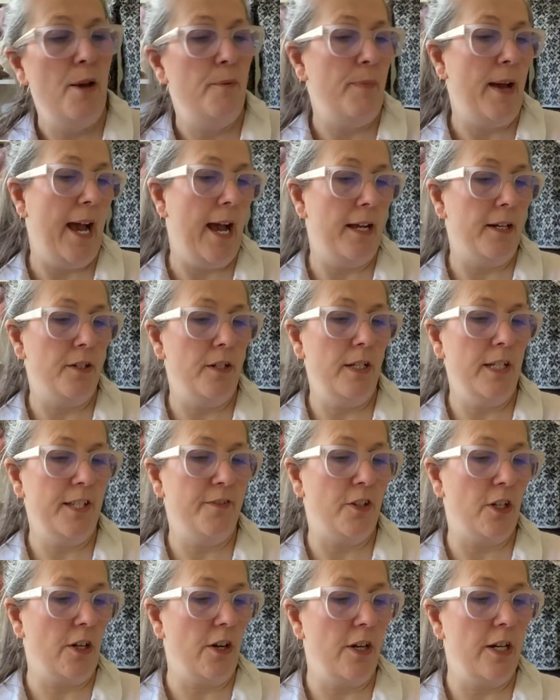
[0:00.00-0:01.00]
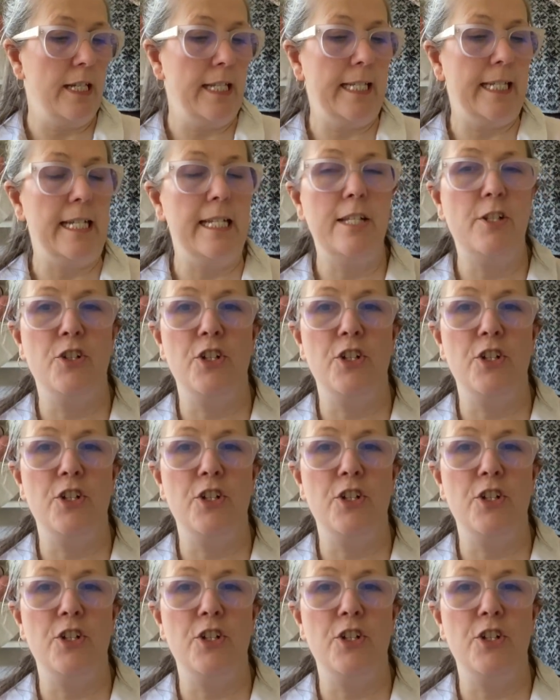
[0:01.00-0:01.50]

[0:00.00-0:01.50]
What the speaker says: patterns for Guernseys,